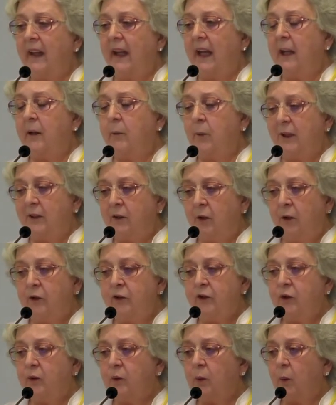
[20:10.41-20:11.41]
And we
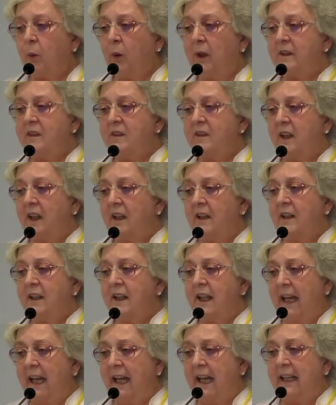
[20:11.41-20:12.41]
told you what
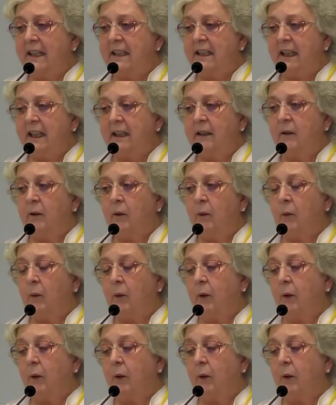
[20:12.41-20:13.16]
started that, and